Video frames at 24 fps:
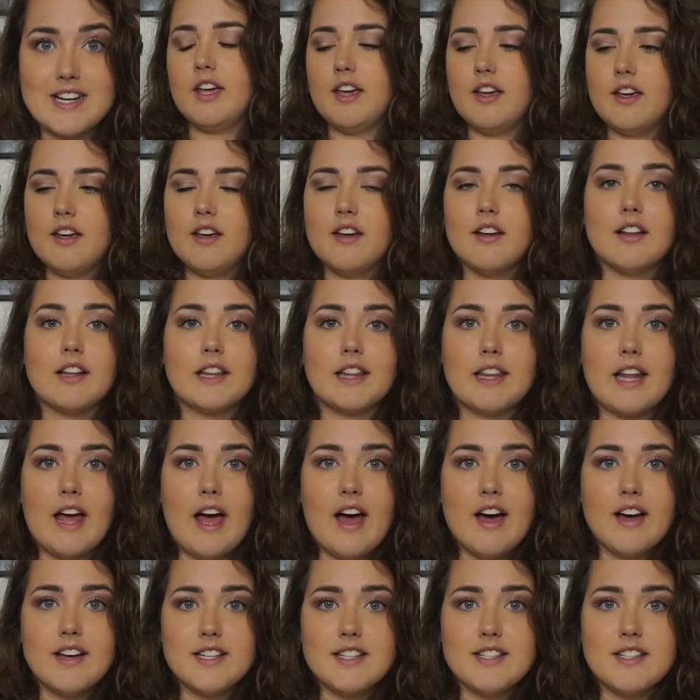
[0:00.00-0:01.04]
The
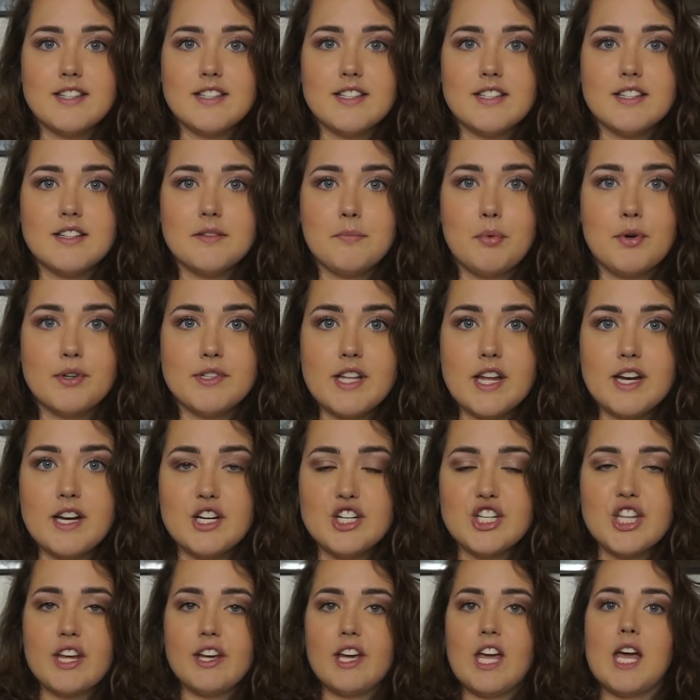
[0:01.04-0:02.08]
last
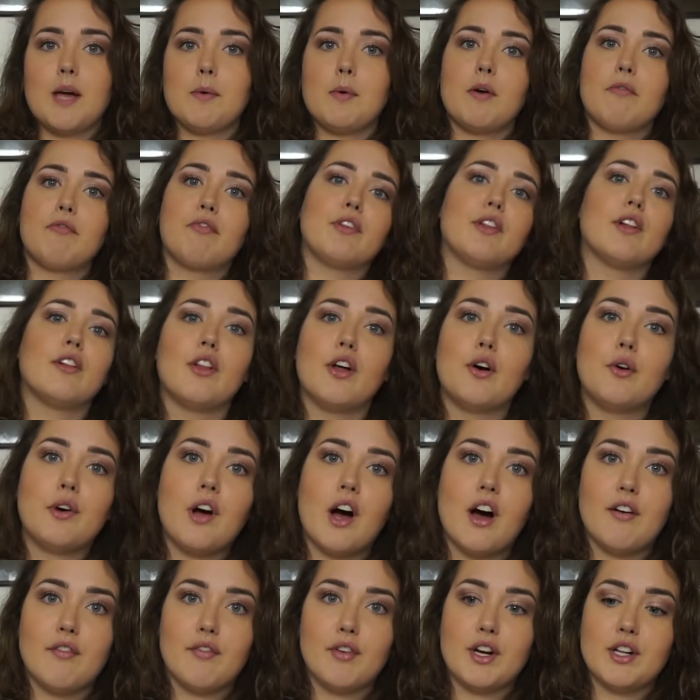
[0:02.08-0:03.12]
percentage that came up for the low
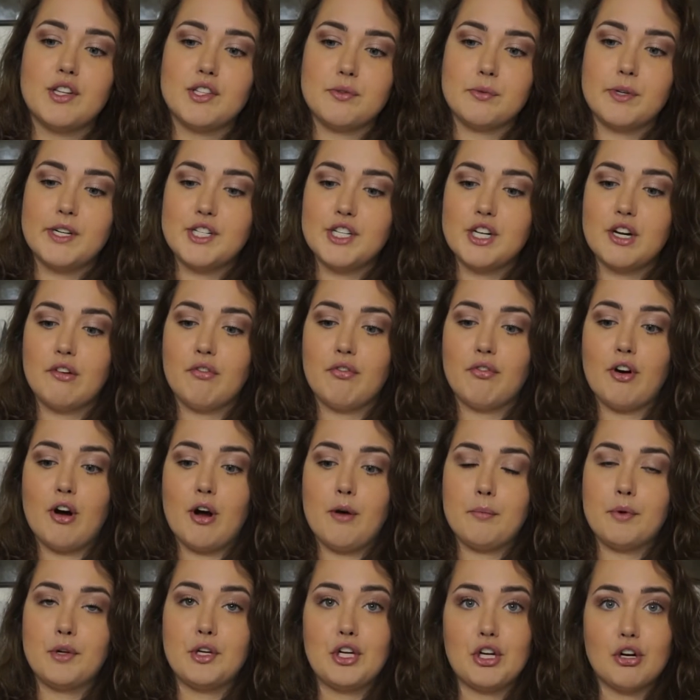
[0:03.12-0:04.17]
confidence region
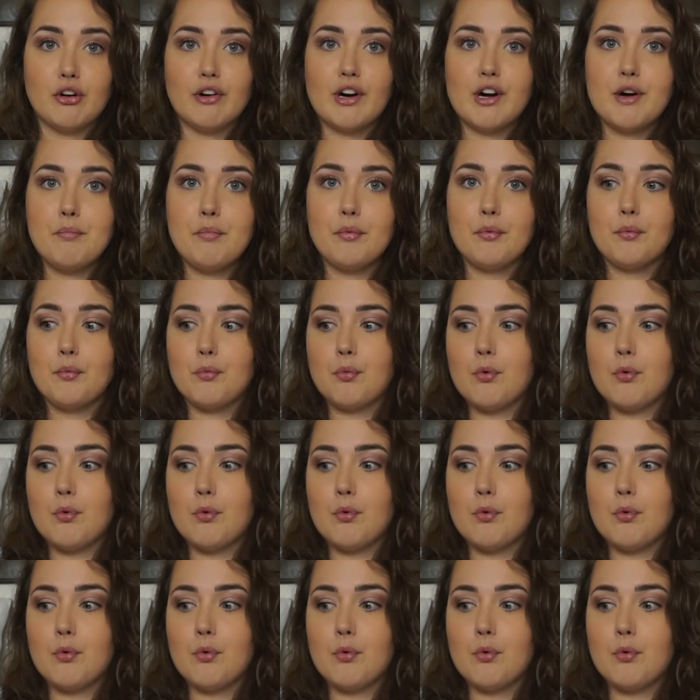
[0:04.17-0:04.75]
from Europe